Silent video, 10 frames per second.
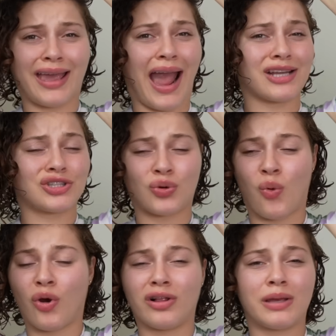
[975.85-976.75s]
castor
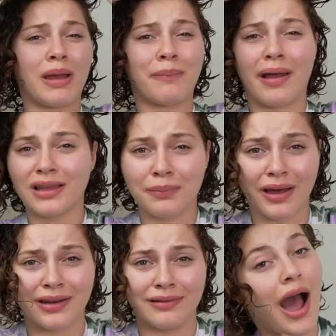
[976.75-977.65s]
oil in my belly
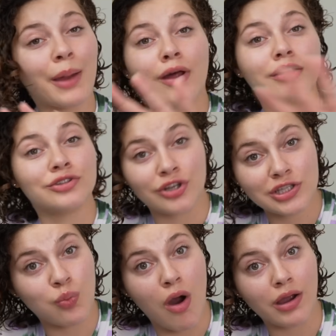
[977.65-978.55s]
button. I'm not
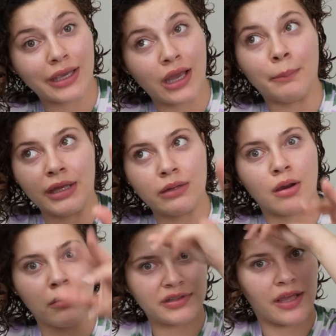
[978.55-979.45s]
just walking a
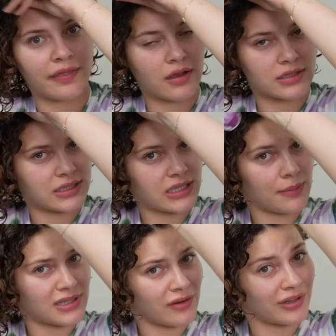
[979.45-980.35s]
minimum of 10,000
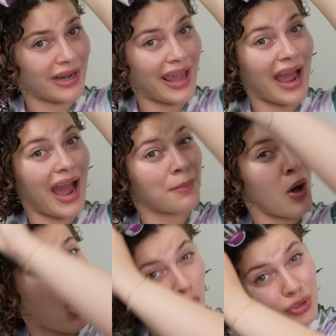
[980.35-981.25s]
steps every day, I'm
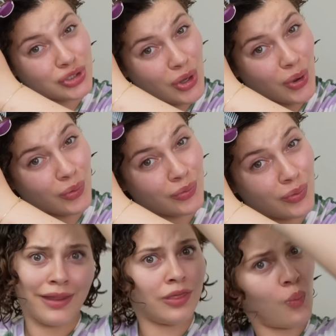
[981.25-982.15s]
also
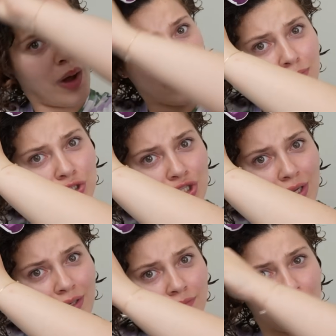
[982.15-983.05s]
hitting the weight
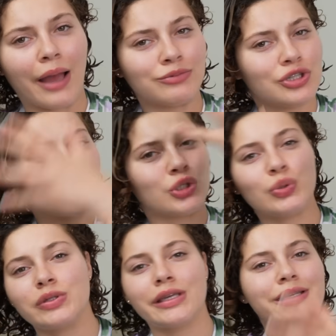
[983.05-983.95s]
machine. I'm just
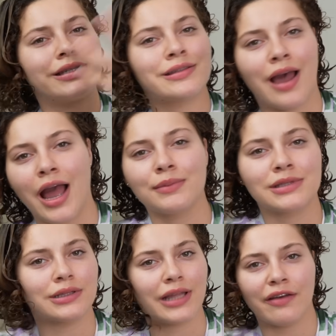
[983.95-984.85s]
using this time
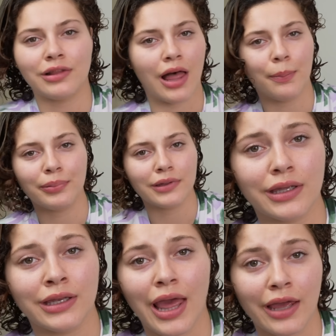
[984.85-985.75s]
to level up
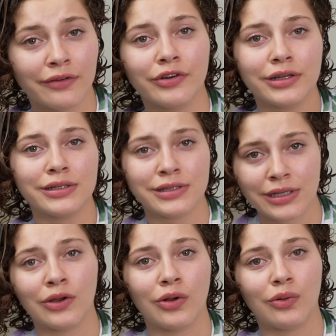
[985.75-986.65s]
in every
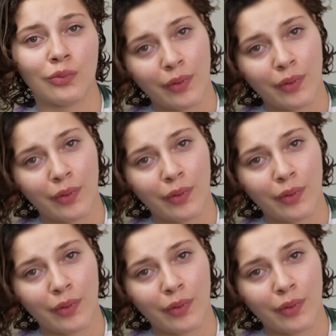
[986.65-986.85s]
single